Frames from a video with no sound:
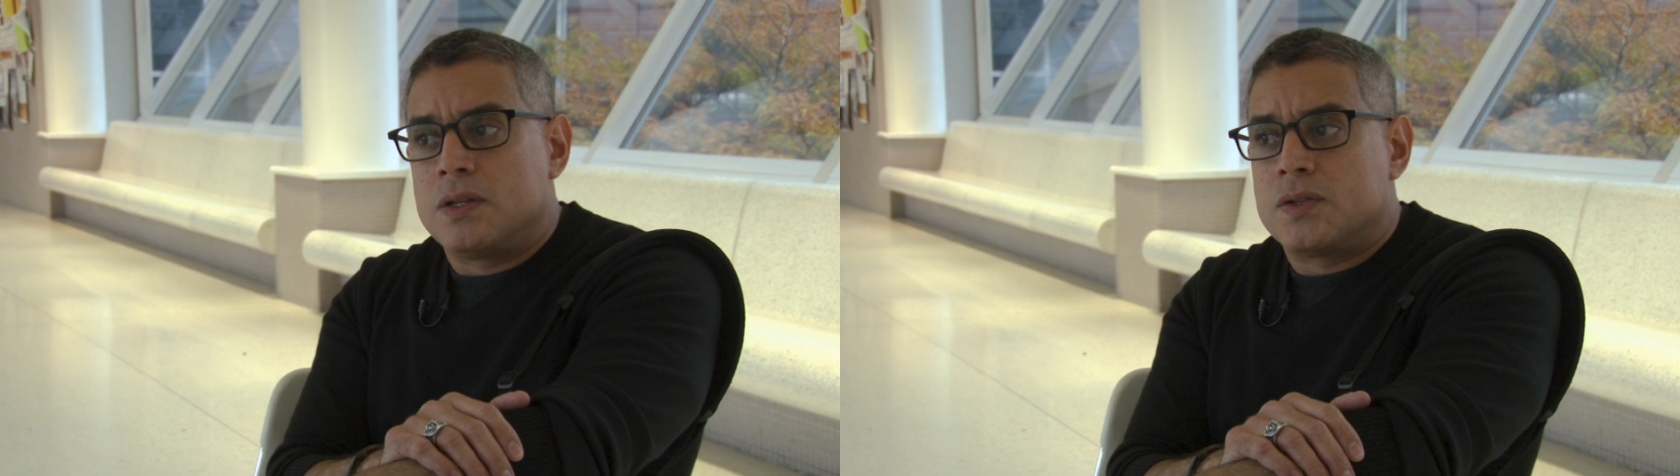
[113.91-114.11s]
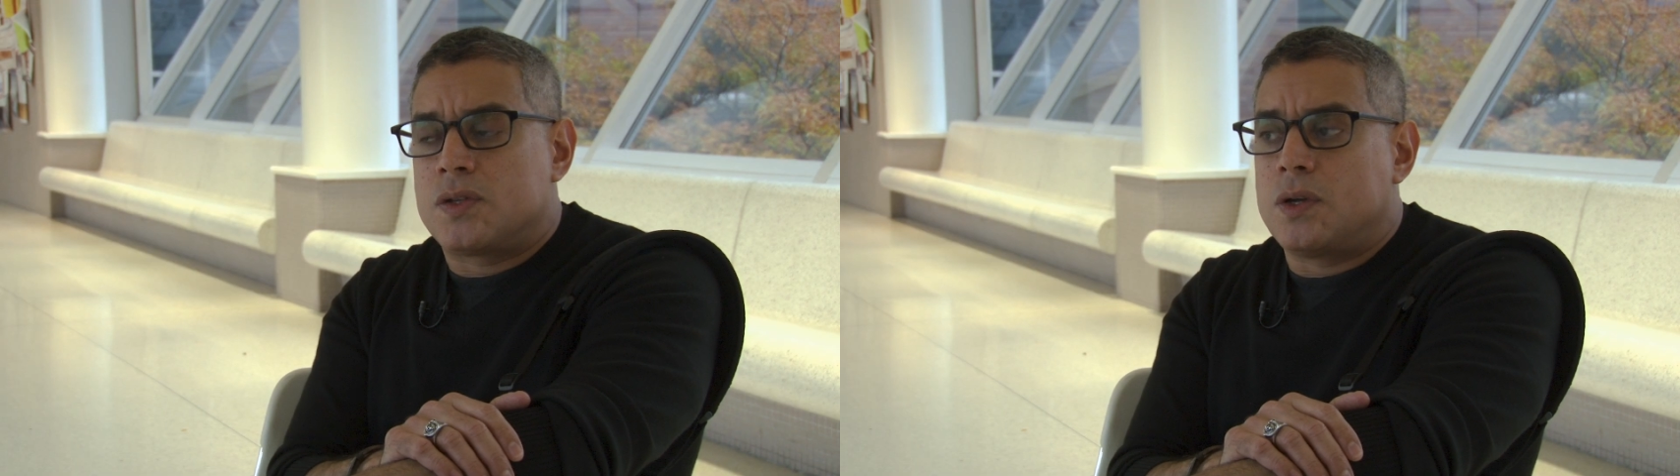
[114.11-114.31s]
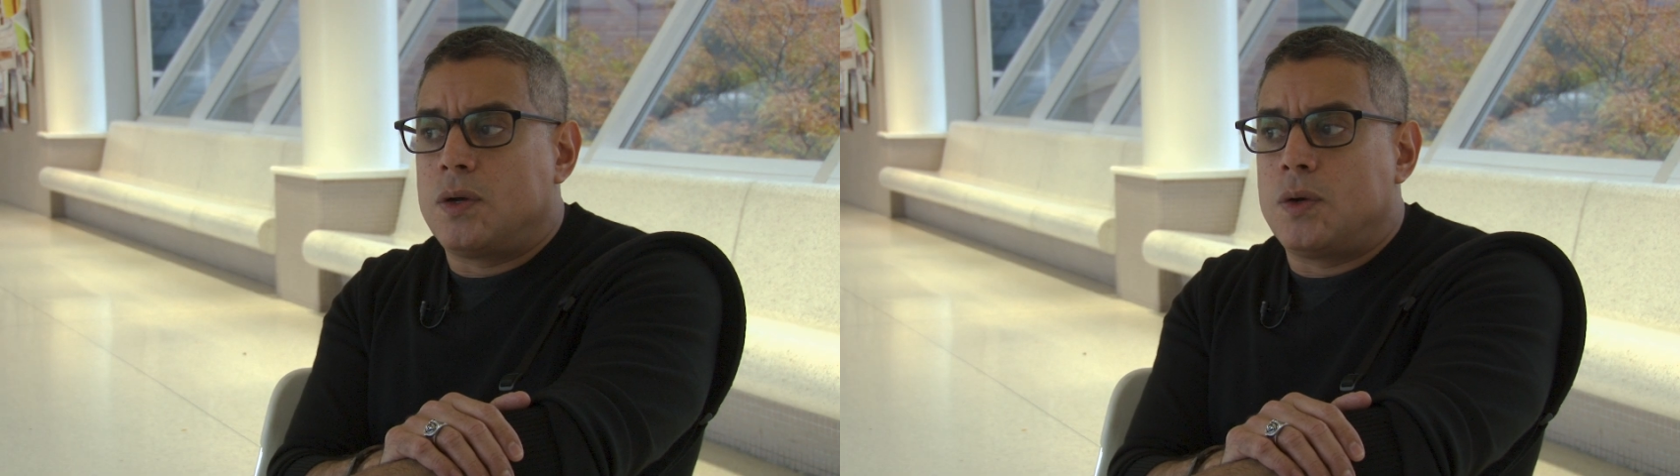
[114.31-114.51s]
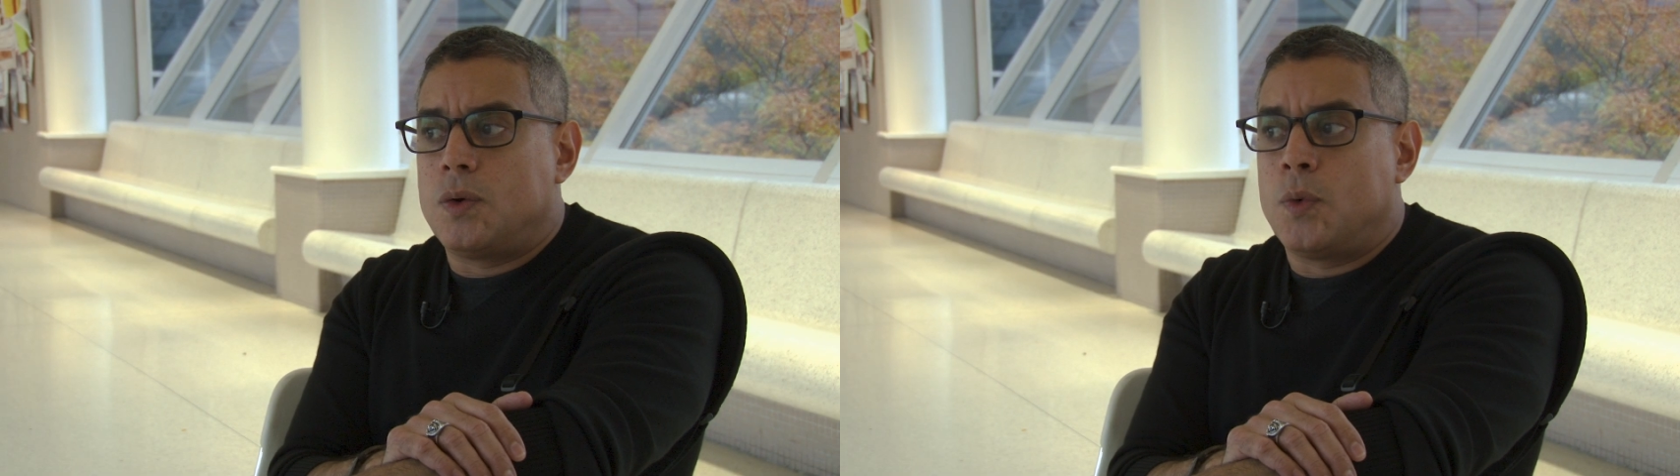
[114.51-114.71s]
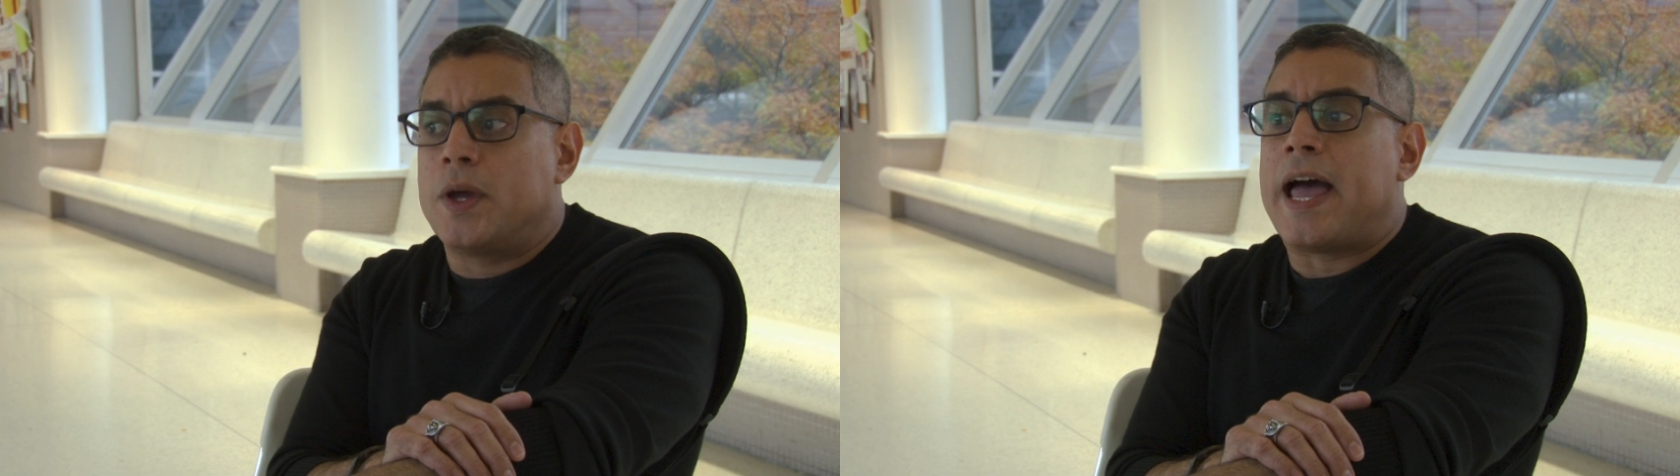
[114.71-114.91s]
So
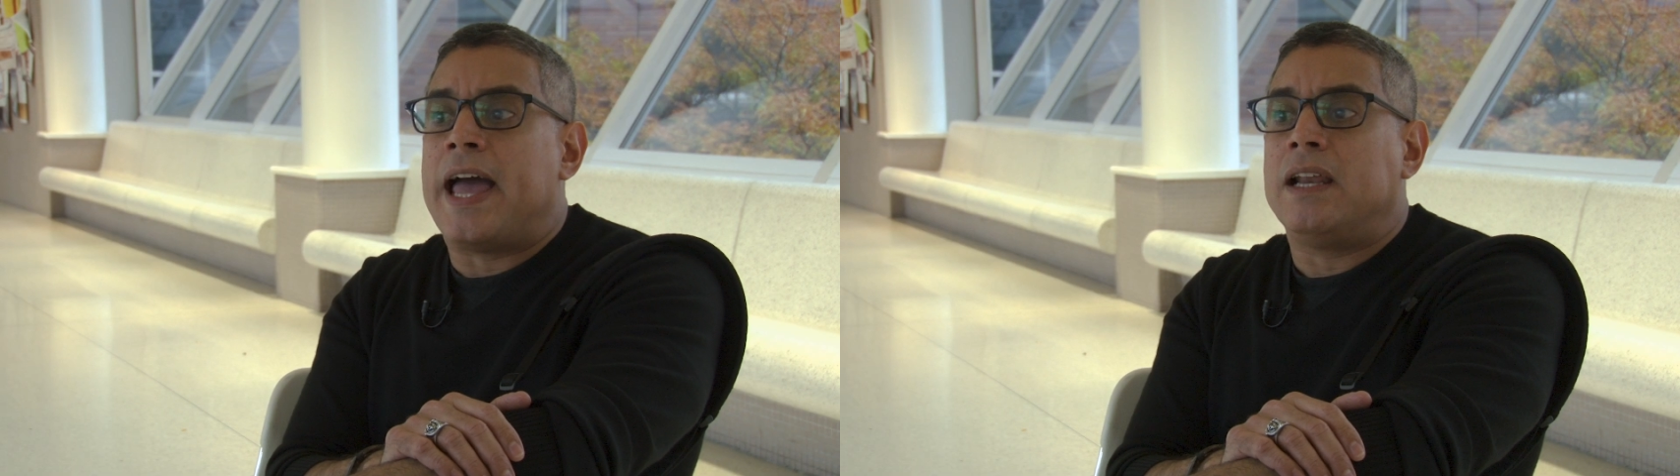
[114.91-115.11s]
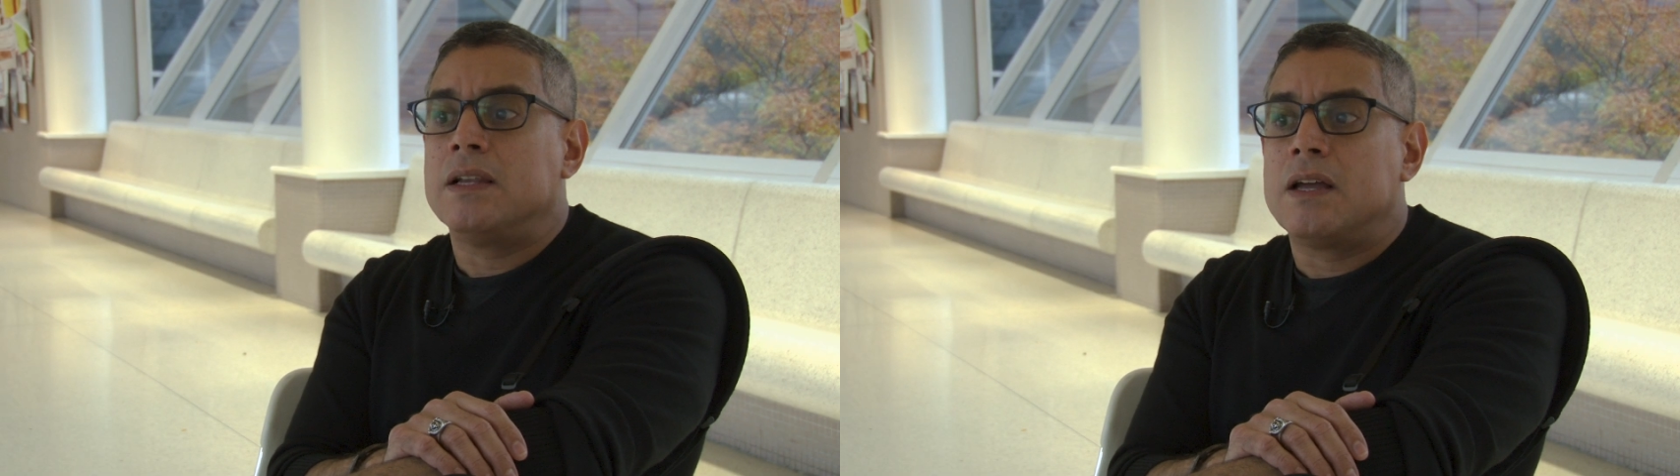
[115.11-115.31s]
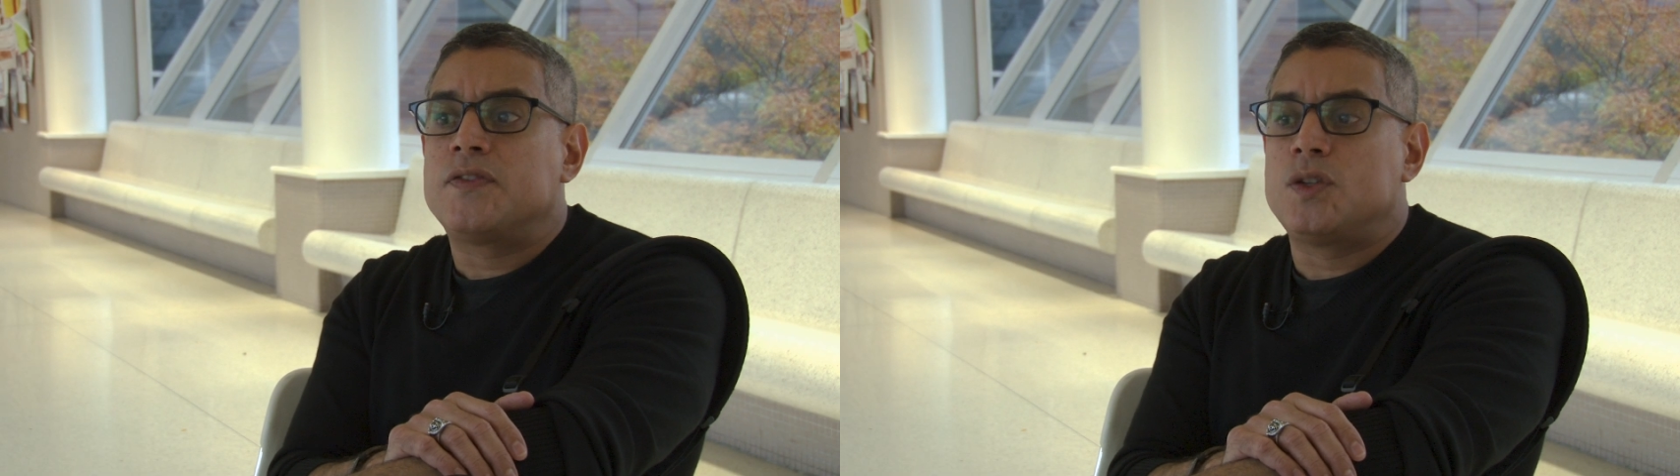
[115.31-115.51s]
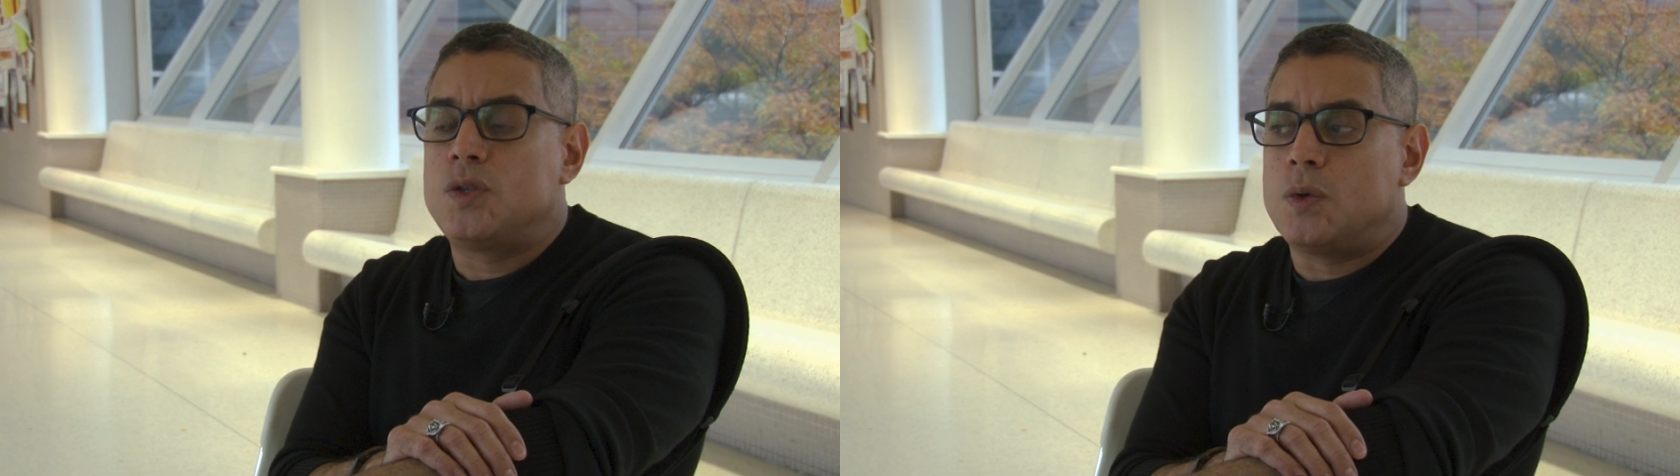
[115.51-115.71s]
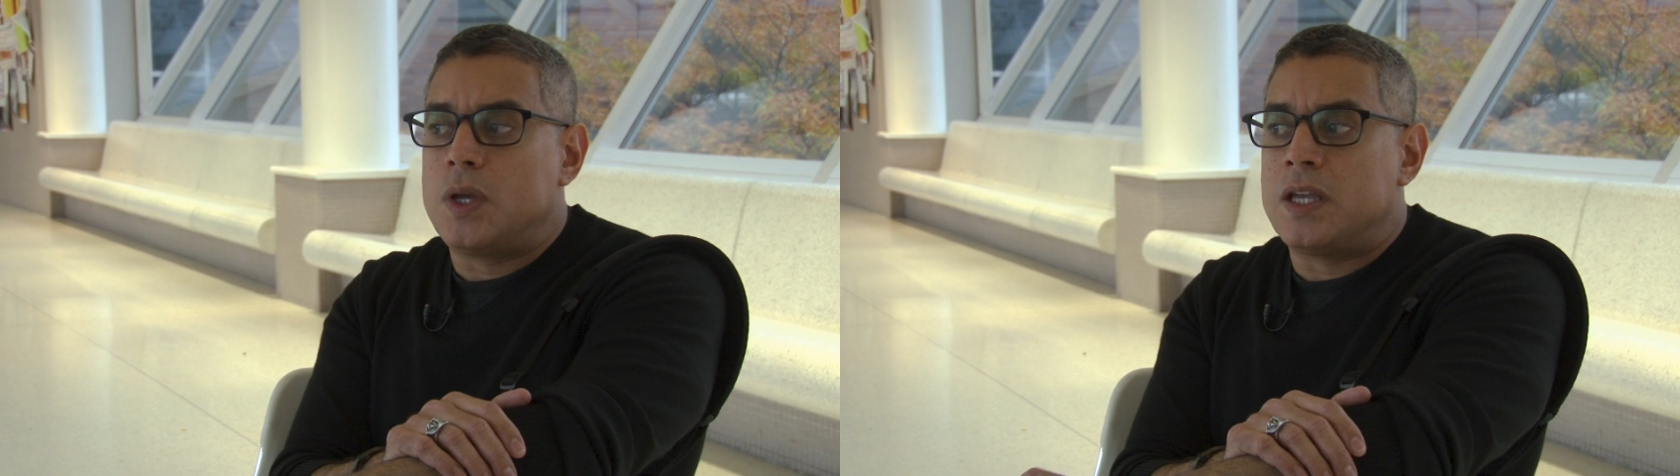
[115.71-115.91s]
what I love to
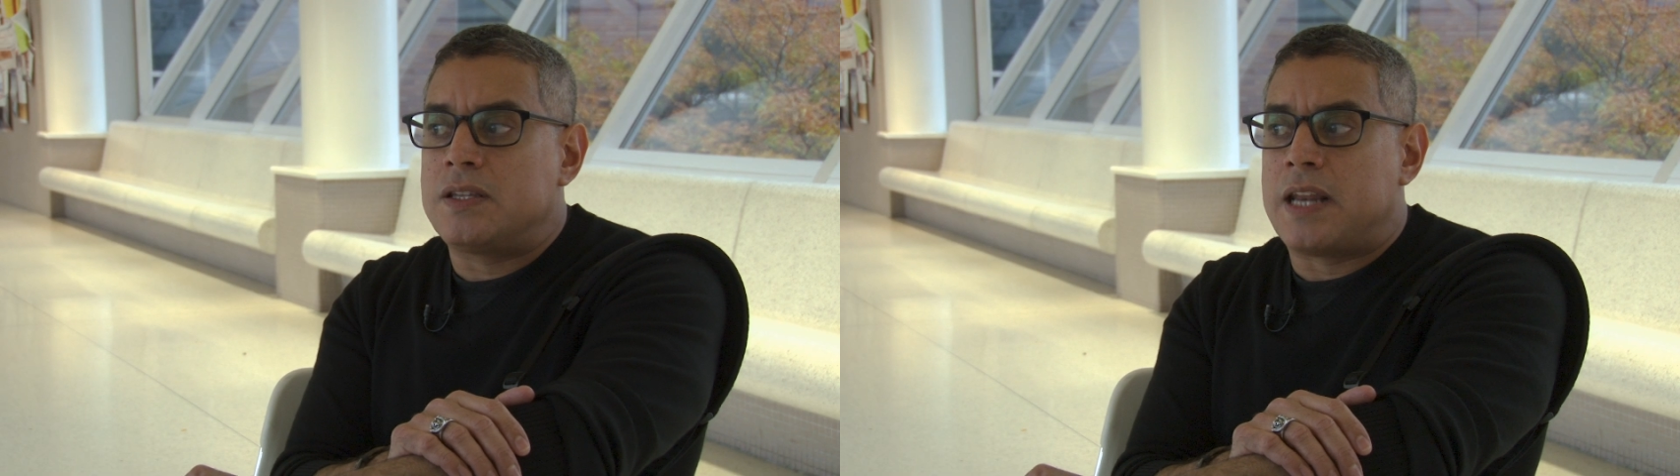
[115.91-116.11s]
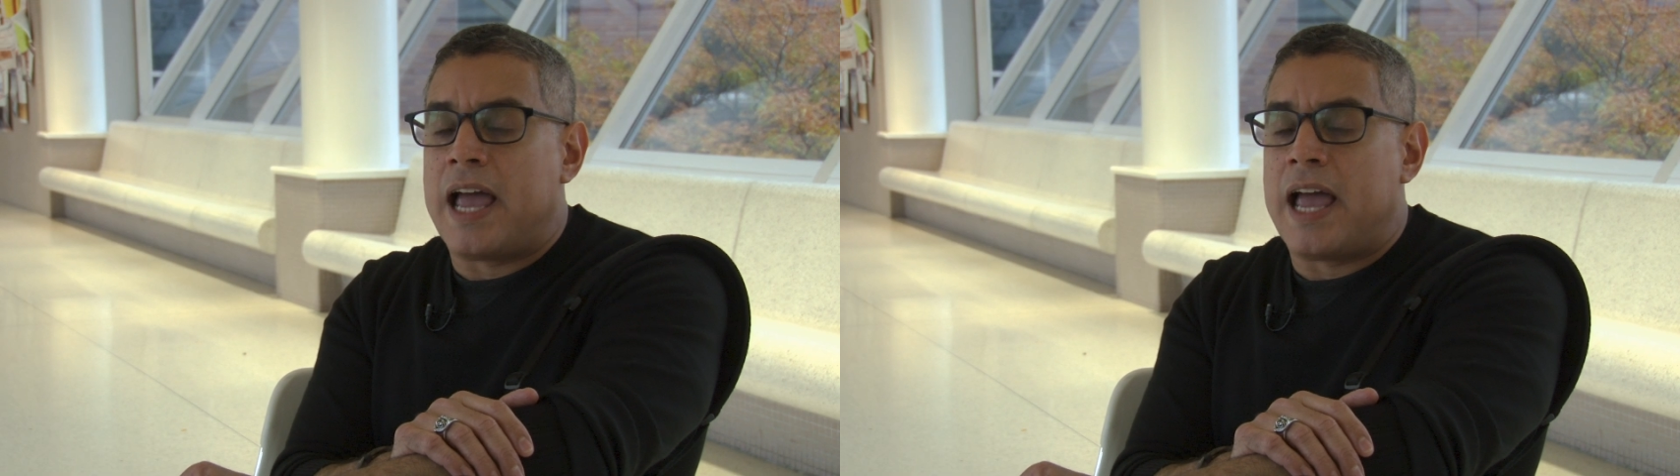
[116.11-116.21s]
do is that